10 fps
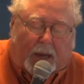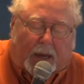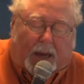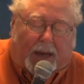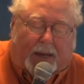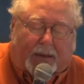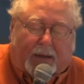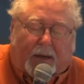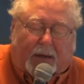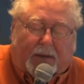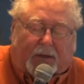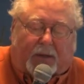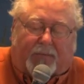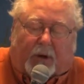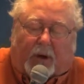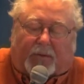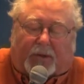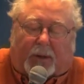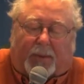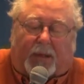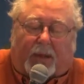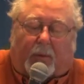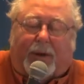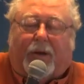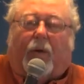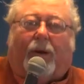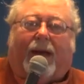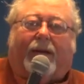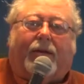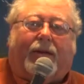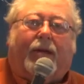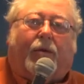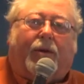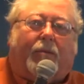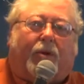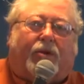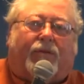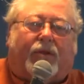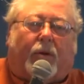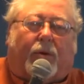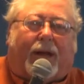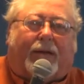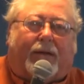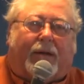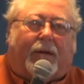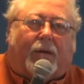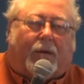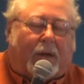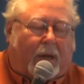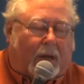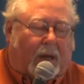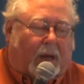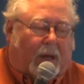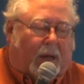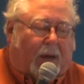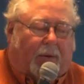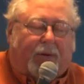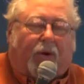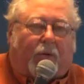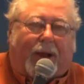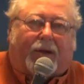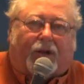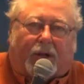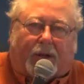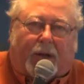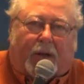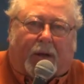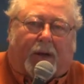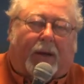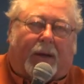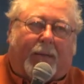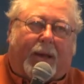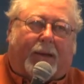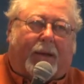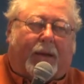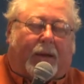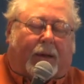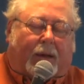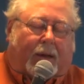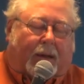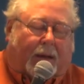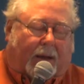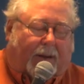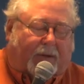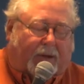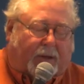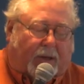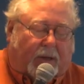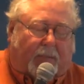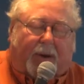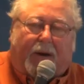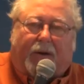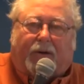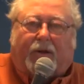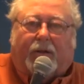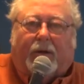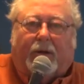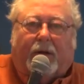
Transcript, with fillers: And uh, this involves something that we don't like to deal with. Most of us don't like to deal uh, with correction. Amen. A lot of us uh, parents,